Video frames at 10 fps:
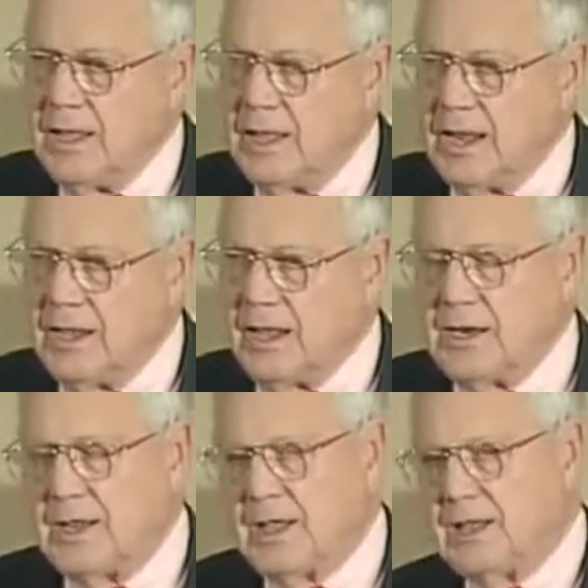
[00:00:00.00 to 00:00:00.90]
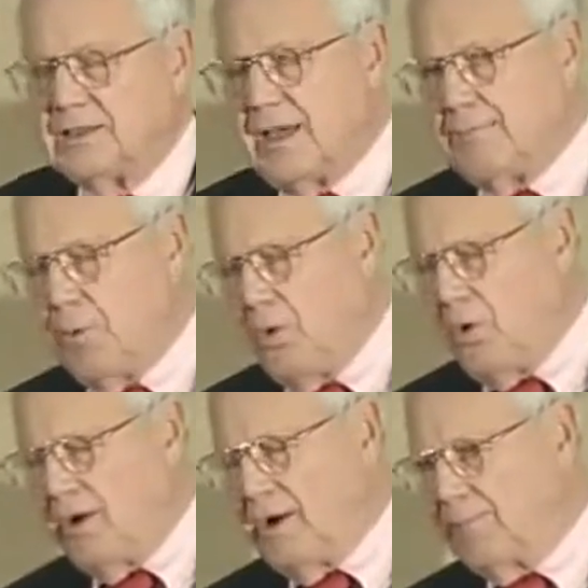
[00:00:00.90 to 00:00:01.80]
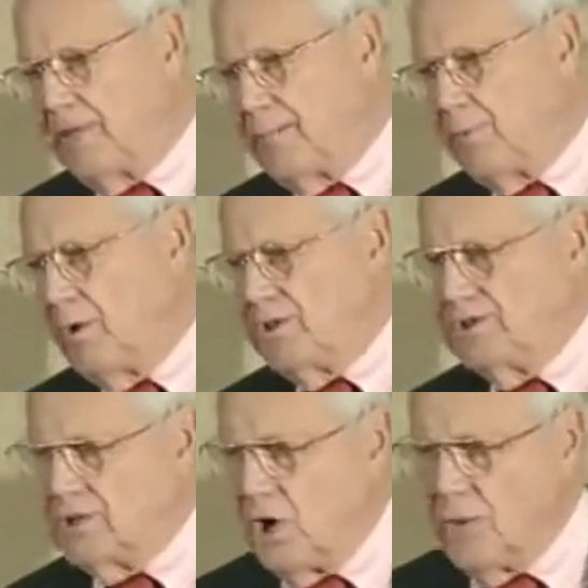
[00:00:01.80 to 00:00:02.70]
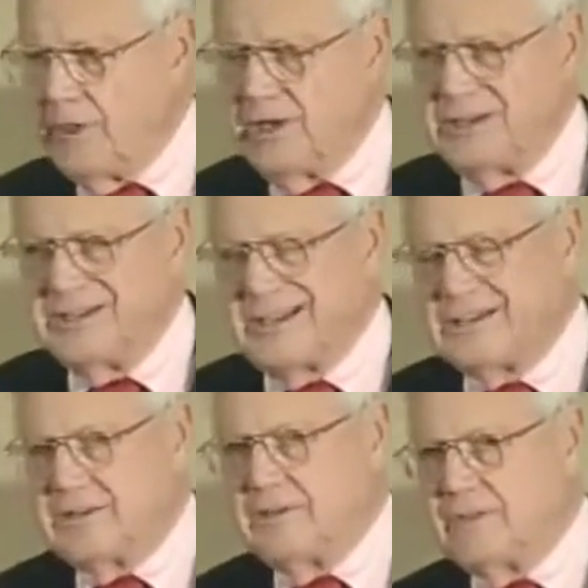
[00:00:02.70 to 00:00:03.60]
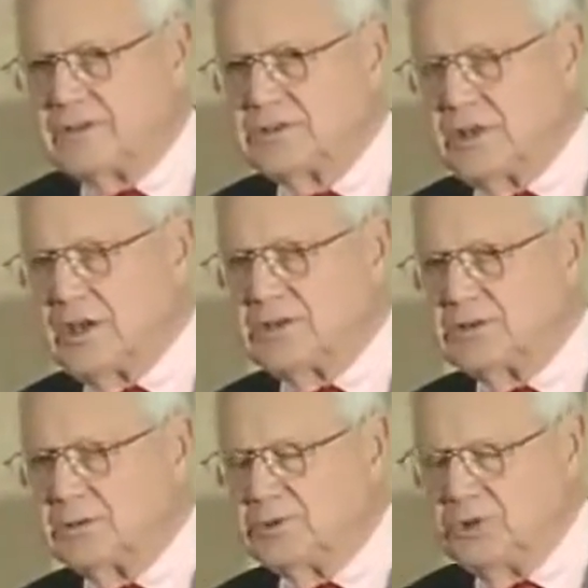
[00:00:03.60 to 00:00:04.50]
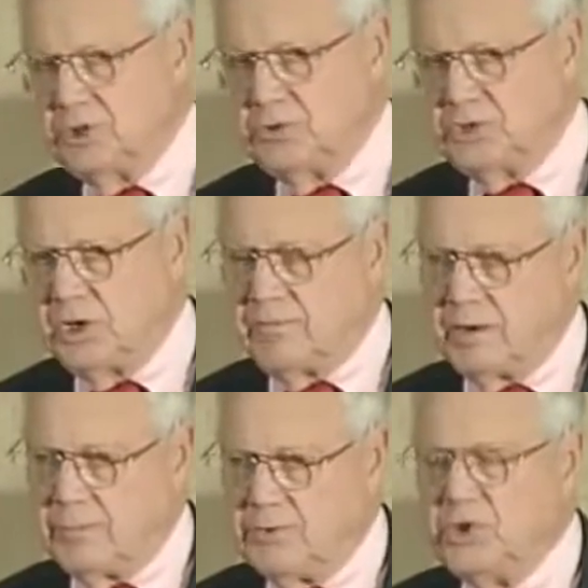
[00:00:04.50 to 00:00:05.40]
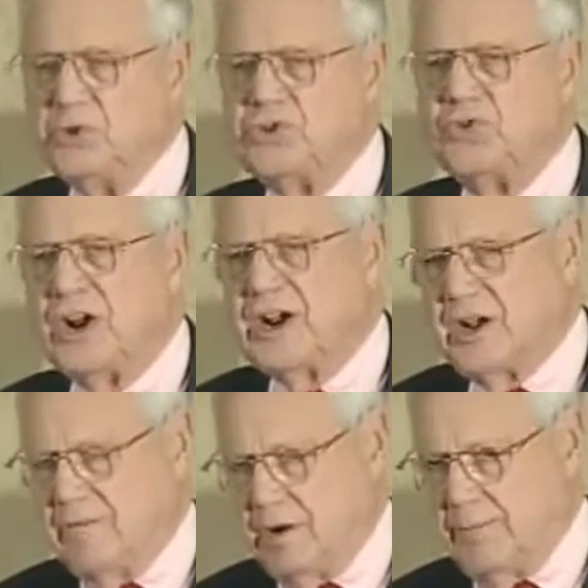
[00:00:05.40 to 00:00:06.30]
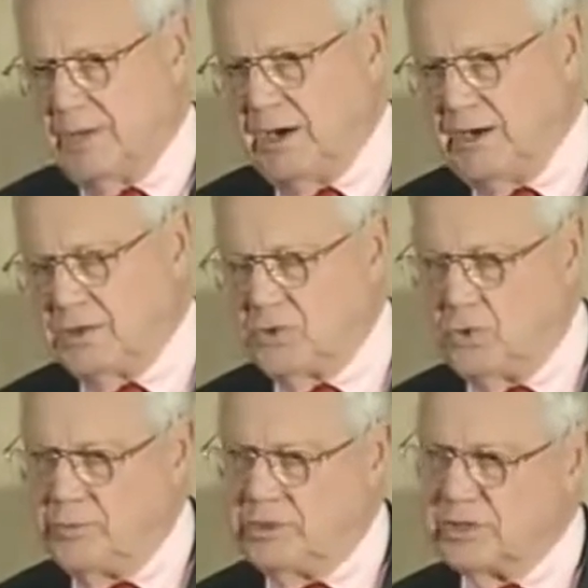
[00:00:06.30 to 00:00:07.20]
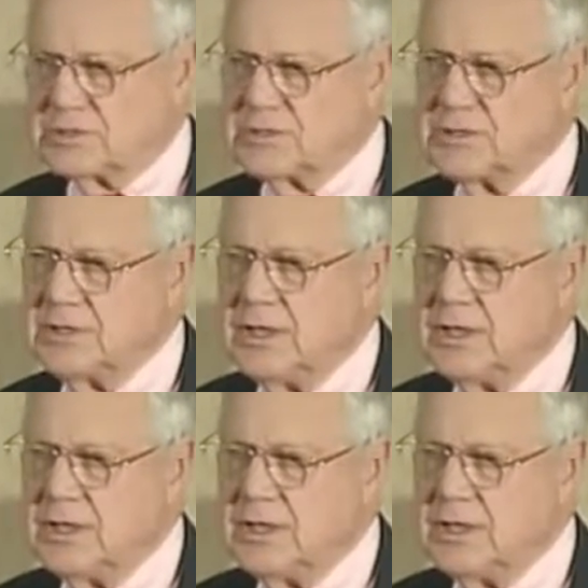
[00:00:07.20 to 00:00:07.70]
And then at that point, up to that point, this Army had conducted the investigation. It was a huge cover up, huge drug cover up. And told me this.